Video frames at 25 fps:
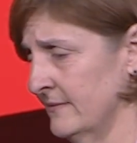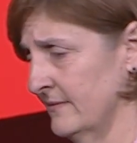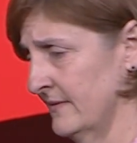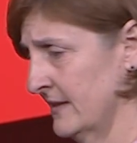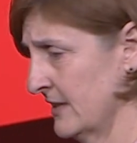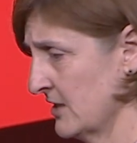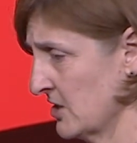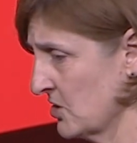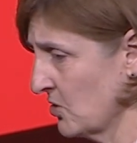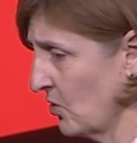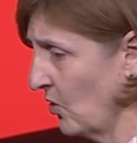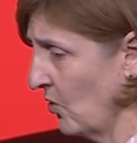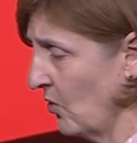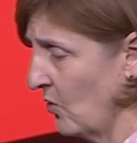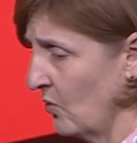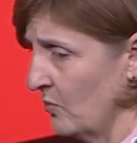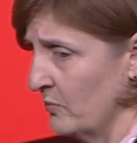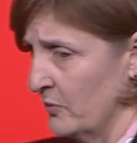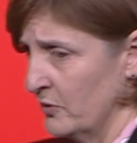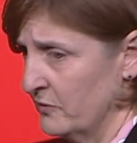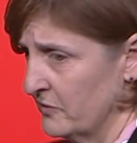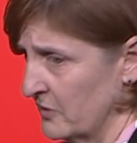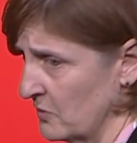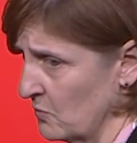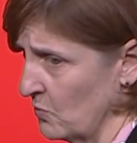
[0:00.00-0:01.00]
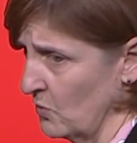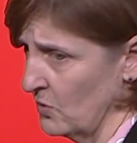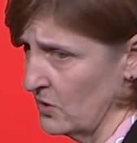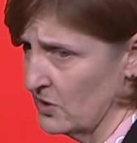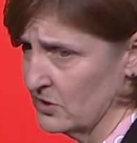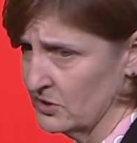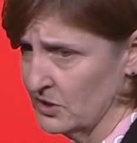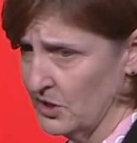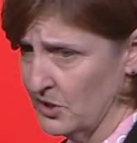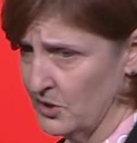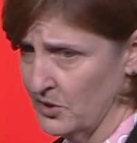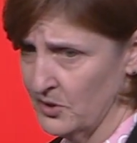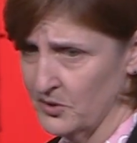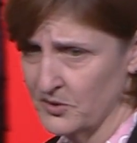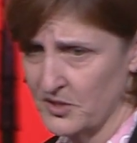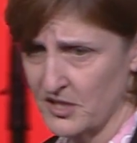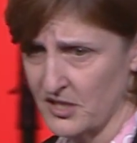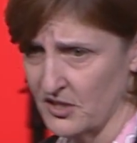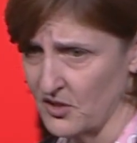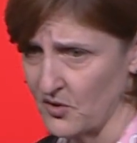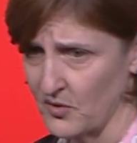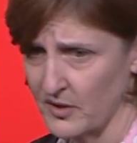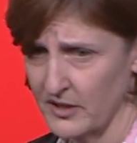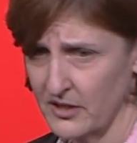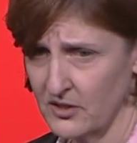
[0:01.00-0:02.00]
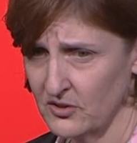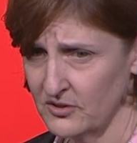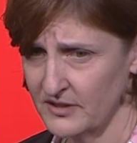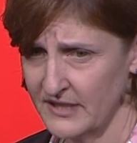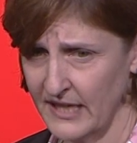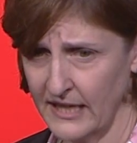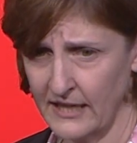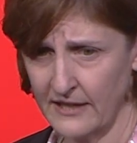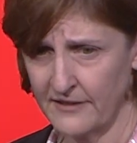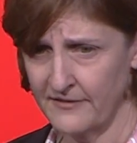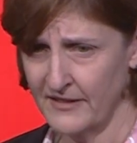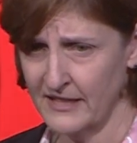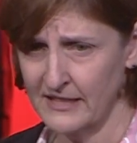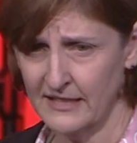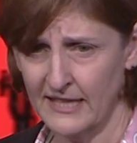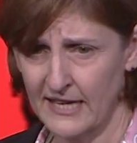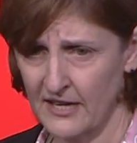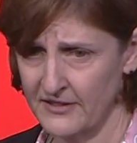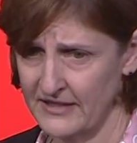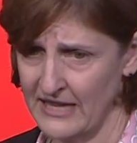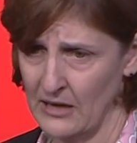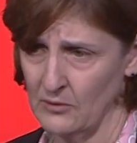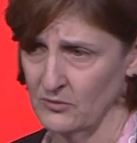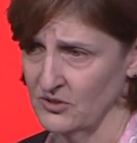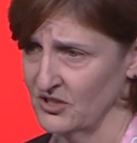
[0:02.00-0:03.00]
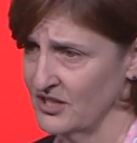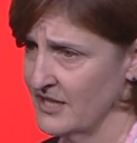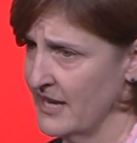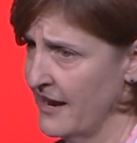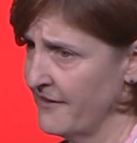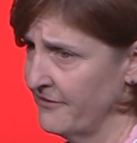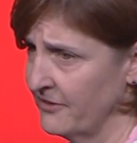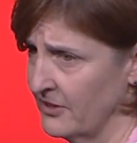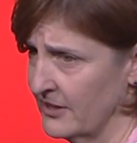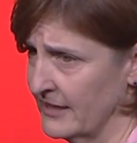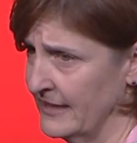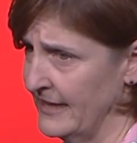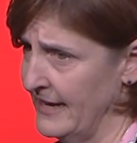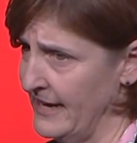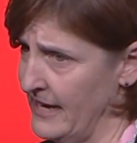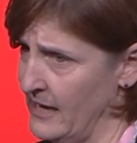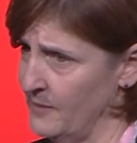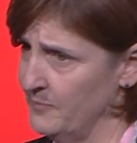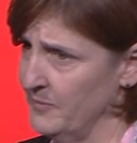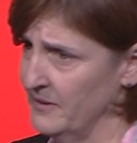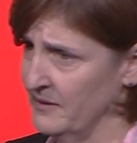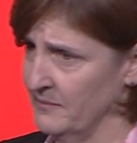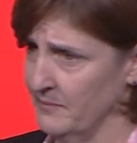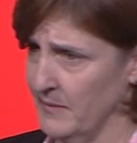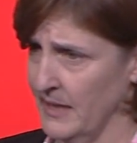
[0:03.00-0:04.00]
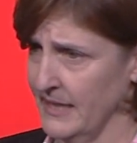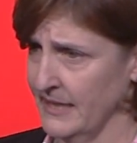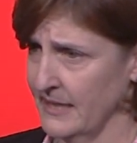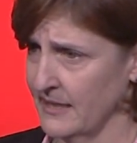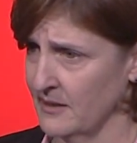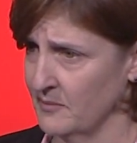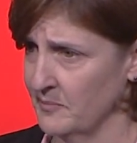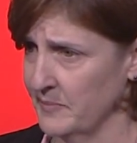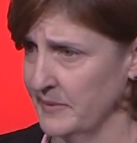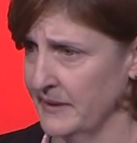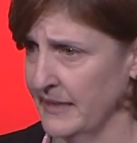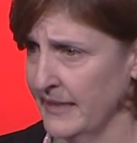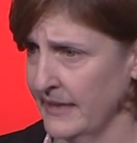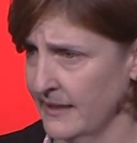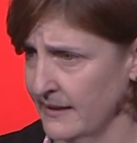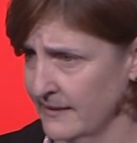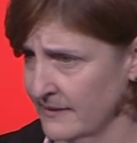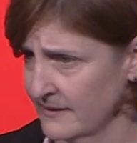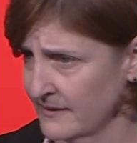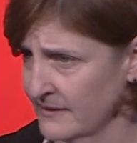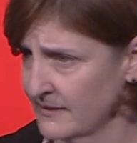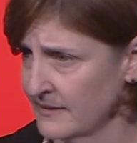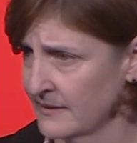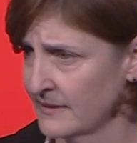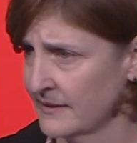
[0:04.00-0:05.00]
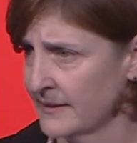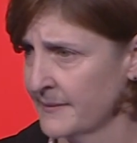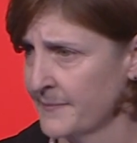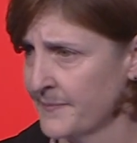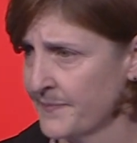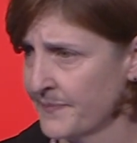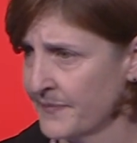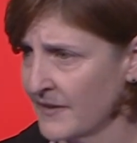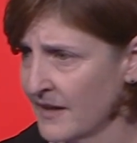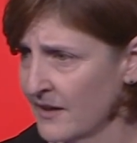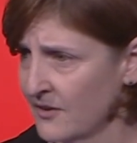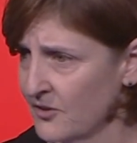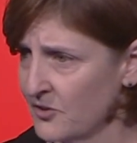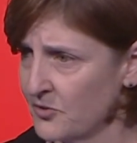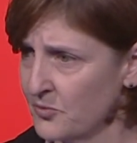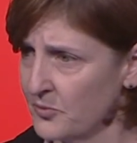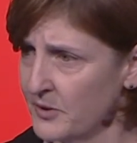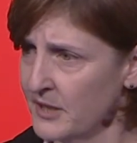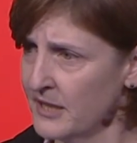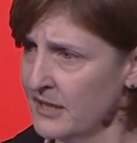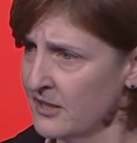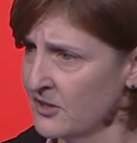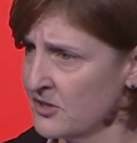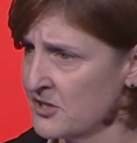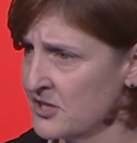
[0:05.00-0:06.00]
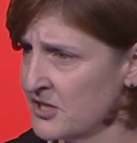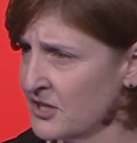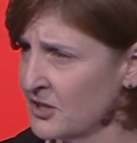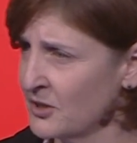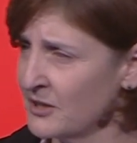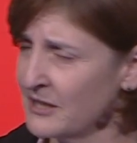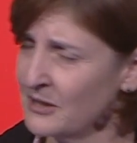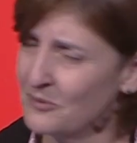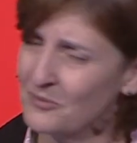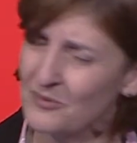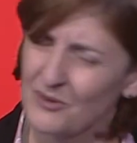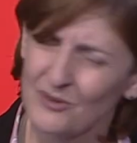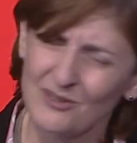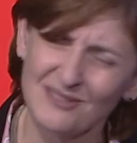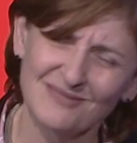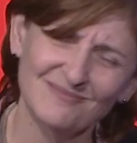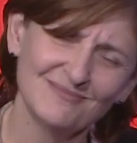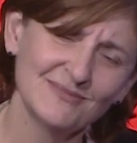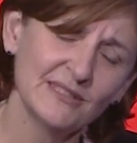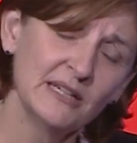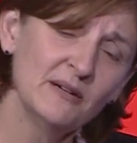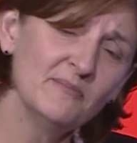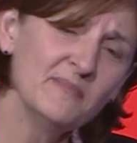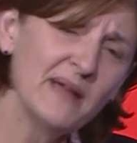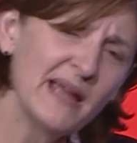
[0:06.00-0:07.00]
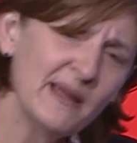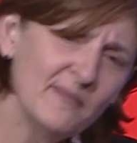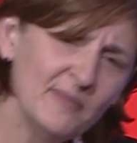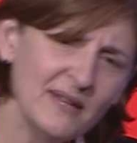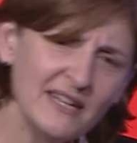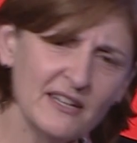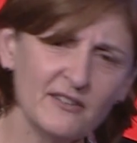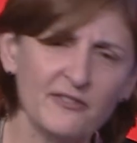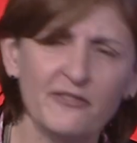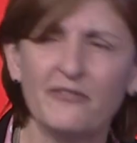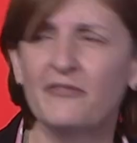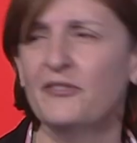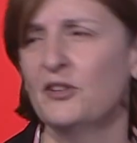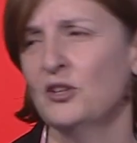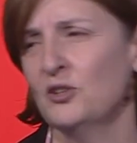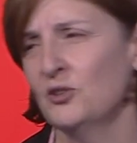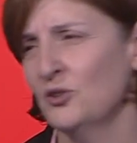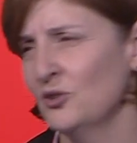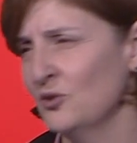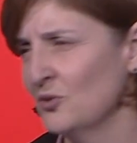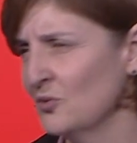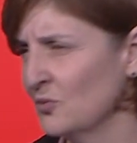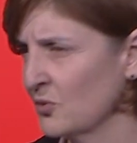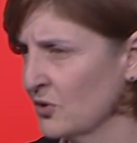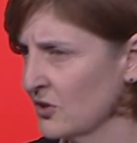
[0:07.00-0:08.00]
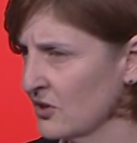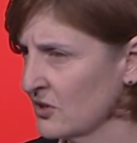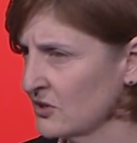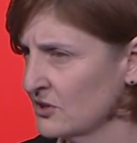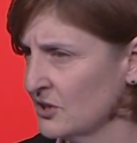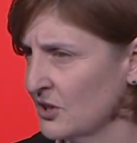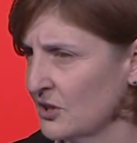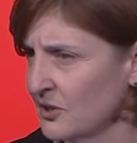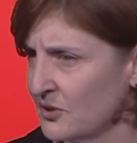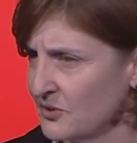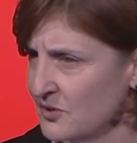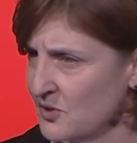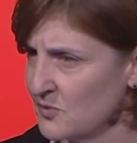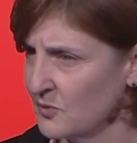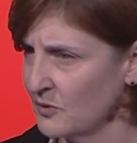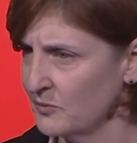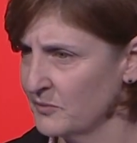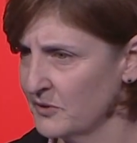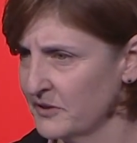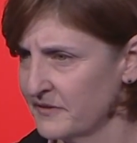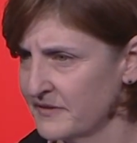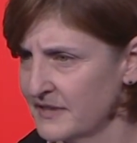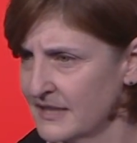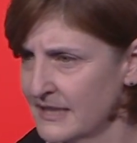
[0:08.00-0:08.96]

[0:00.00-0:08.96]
this whole moving workloads and critical data to the cloud, that was never going to happen in my company. 3 years ago, they were, well, maybe a few workloads will move to the